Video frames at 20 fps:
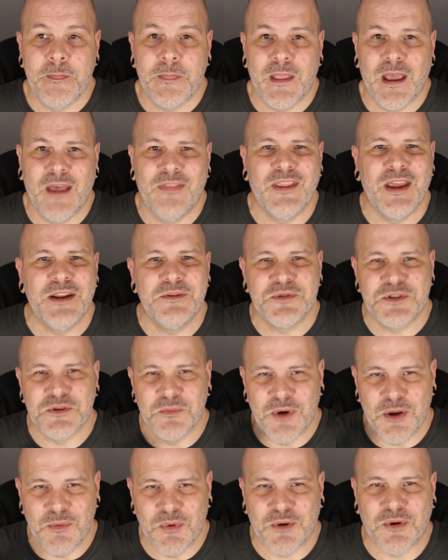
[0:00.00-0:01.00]
And then
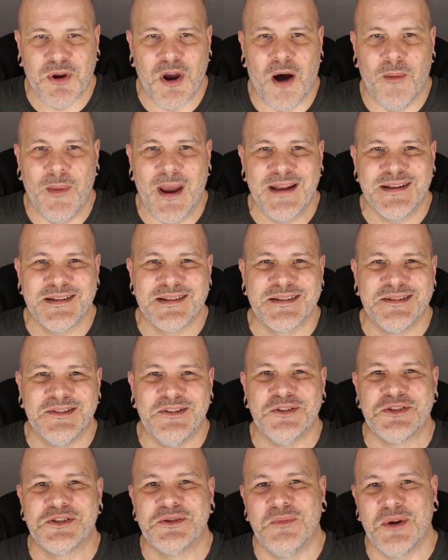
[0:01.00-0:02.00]
somebody would comment
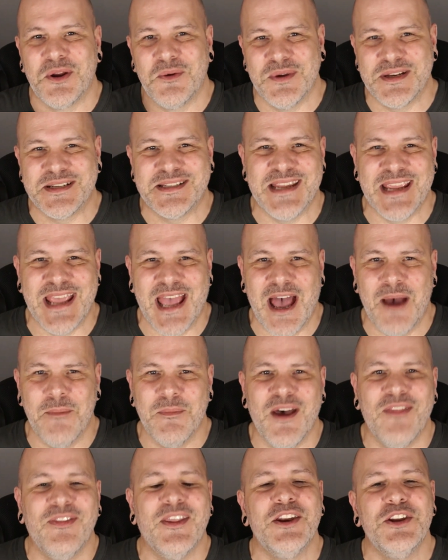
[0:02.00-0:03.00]
or somebody would
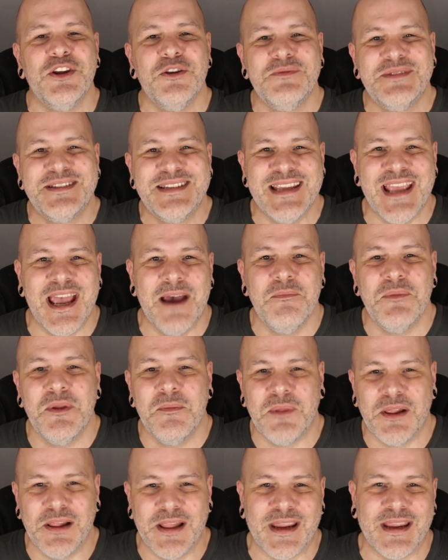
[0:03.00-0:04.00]
DM, and then you DM them
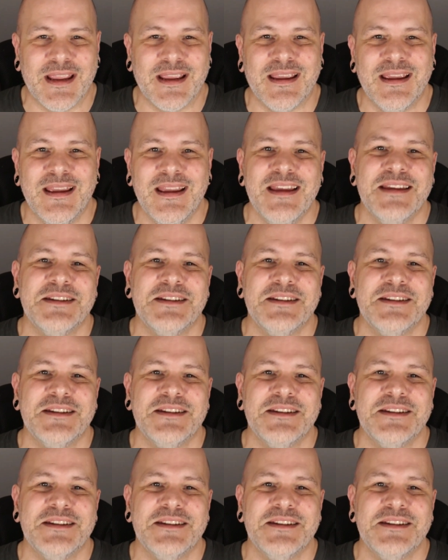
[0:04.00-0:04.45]
the link.